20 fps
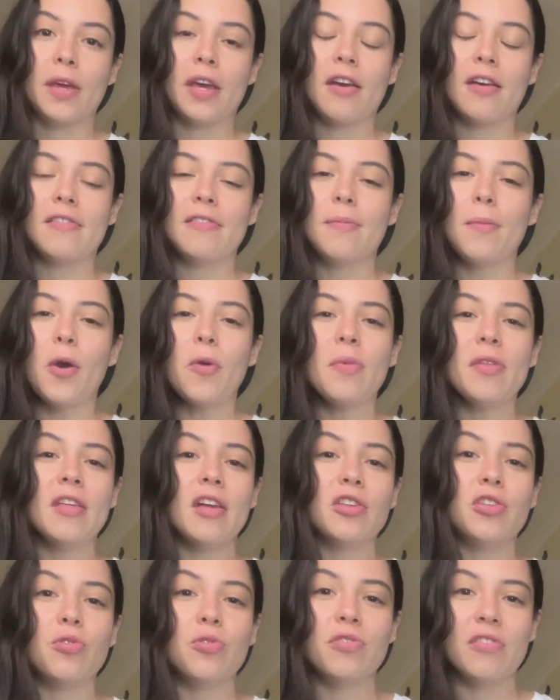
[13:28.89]
because the moment
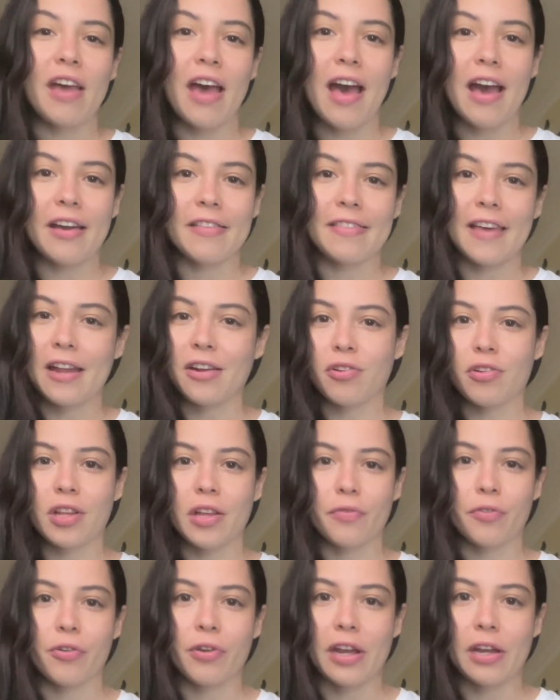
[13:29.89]
that you tag that
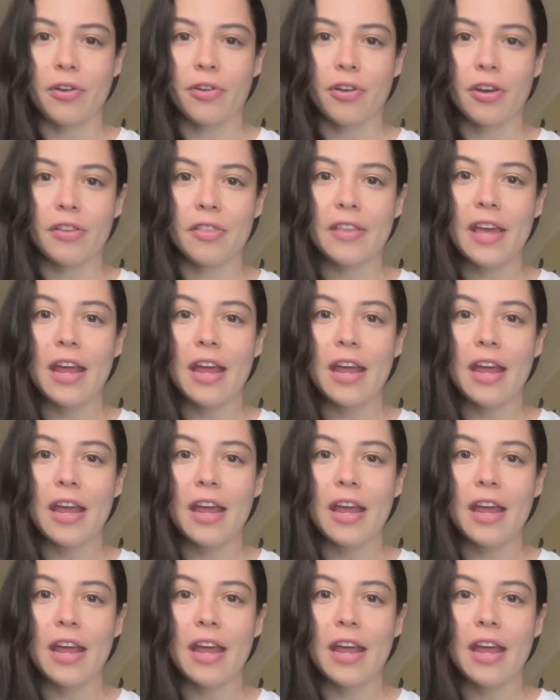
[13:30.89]
collaborator,